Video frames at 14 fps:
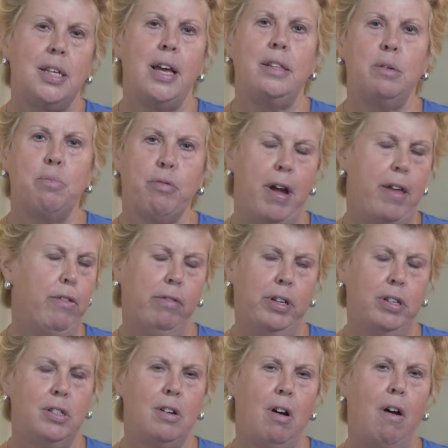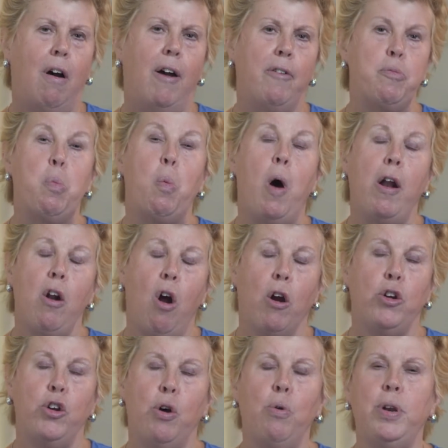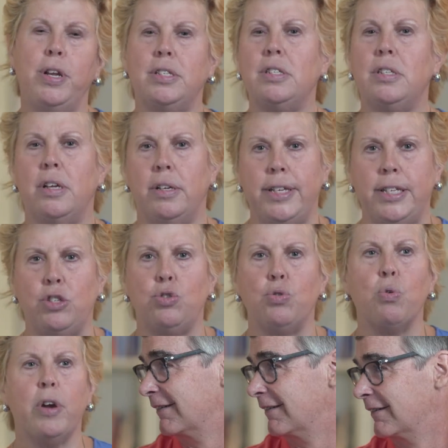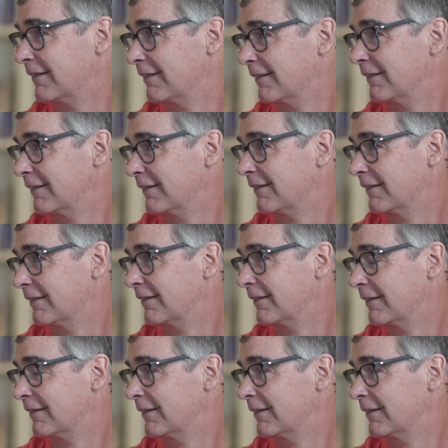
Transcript: and the Brethren, have what are known as the historic peace churches.